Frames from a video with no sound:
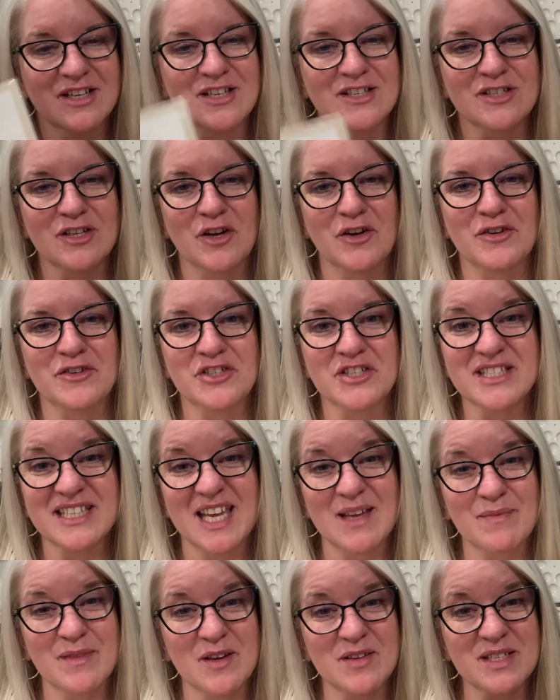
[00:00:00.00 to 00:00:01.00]
So just
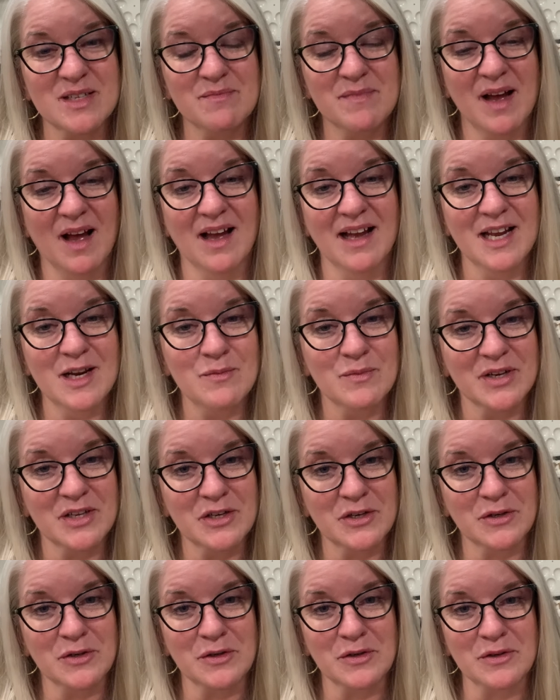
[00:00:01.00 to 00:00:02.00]
keep those in mind when
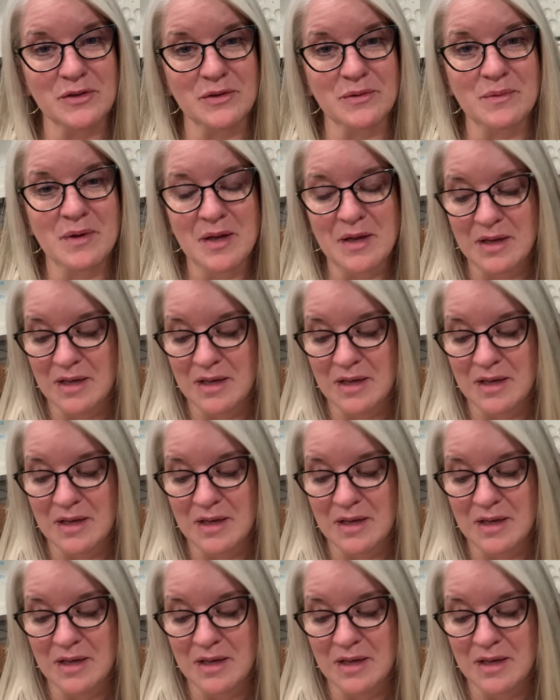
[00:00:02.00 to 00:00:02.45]
you're